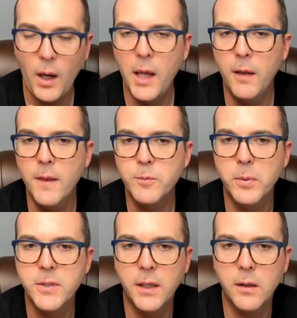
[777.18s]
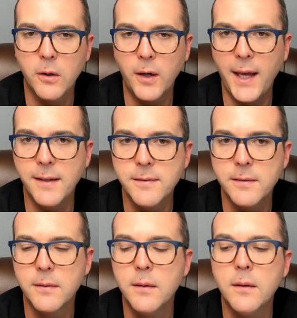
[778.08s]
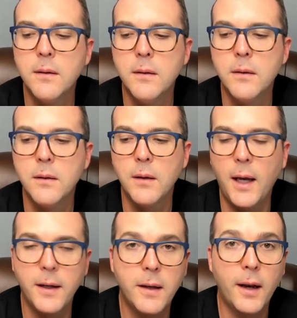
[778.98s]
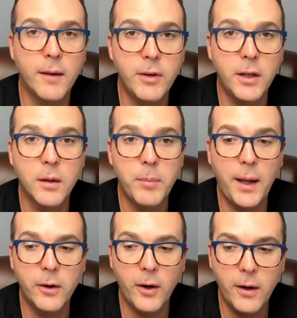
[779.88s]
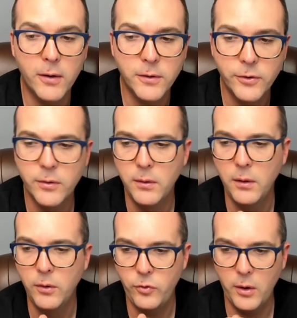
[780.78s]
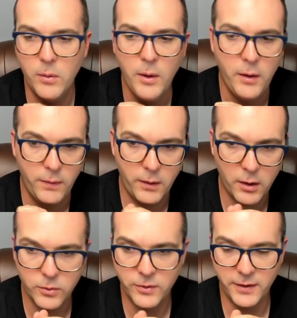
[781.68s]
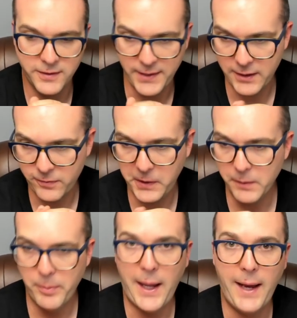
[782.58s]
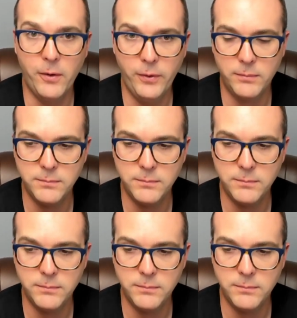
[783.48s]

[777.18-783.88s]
And in this particular case, I did not have any compiler errors. So the code successfully compiled